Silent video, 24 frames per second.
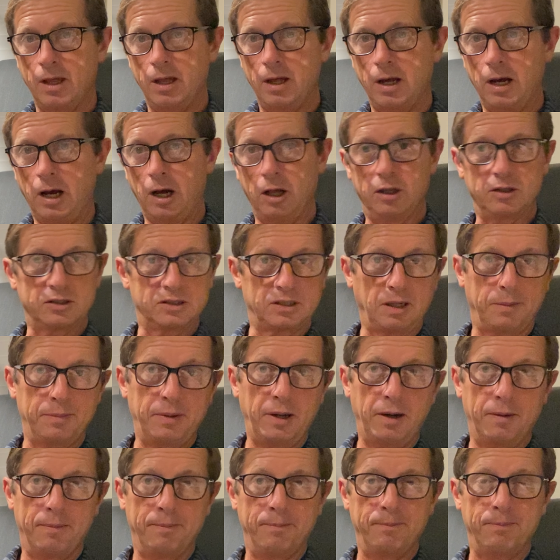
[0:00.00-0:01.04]
I'll stop
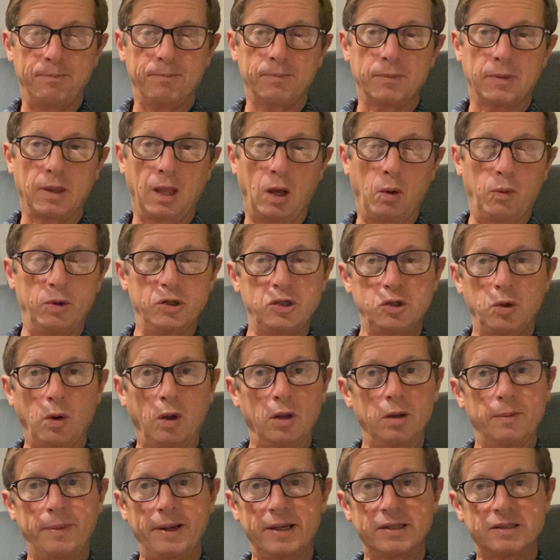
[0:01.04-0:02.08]
there. I wish you all
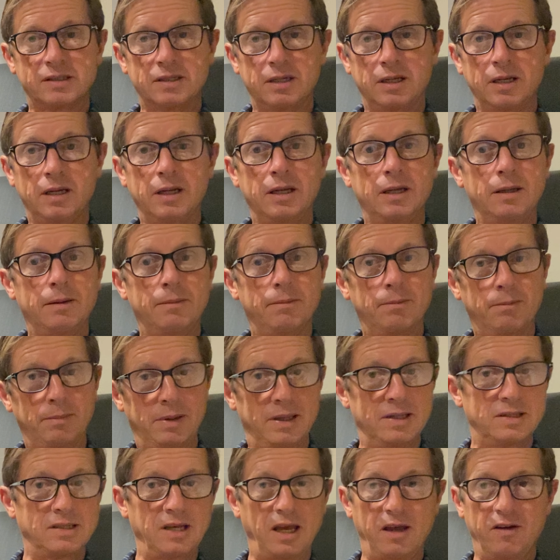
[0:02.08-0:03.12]
the best. Be
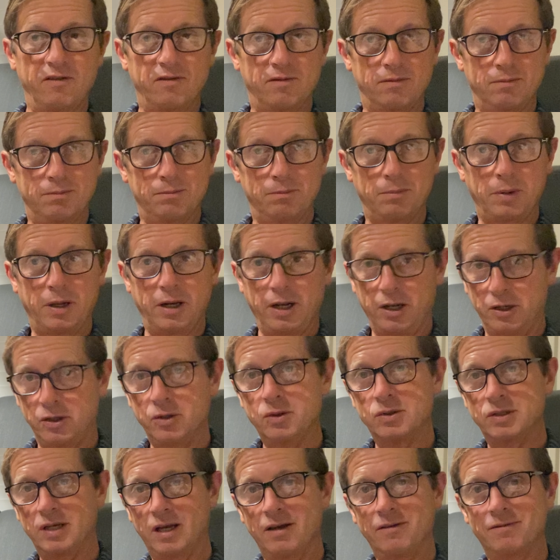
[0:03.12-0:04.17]
safe, but not too
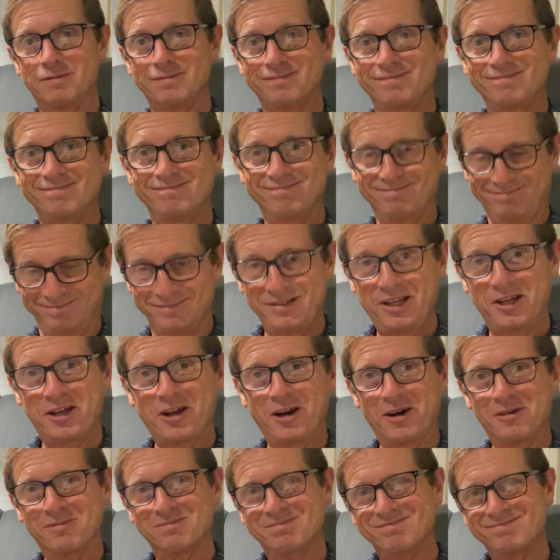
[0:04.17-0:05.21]
safe. Take
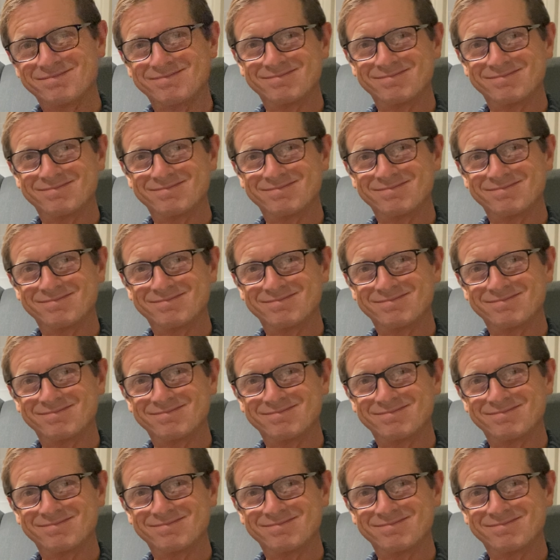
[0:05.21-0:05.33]
care.